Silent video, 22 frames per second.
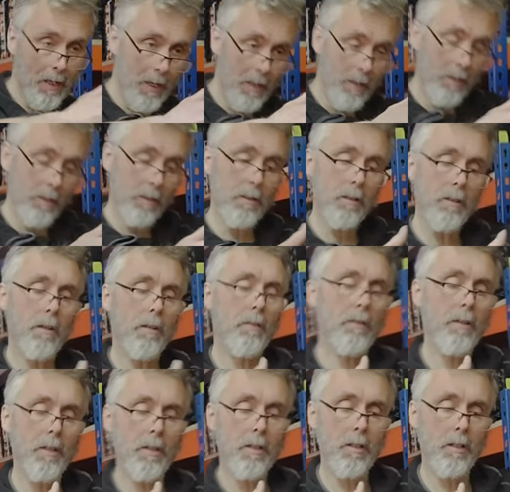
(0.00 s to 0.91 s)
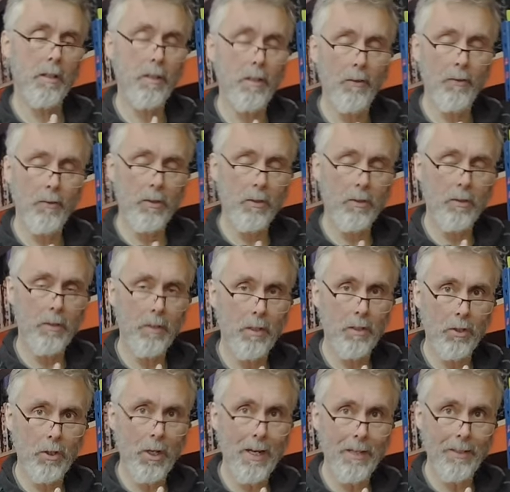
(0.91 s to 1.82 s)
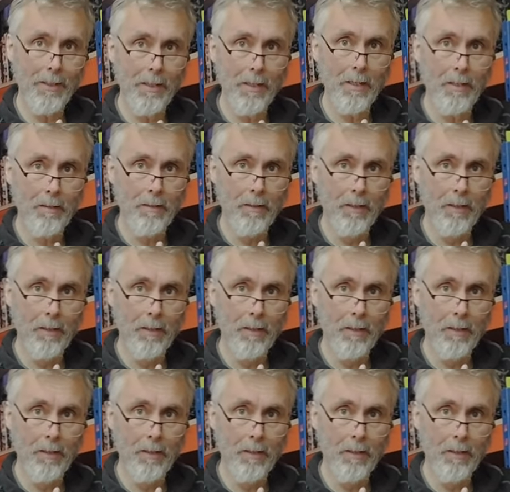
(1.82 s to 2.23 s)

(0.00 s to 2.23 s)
Either side of the chassis.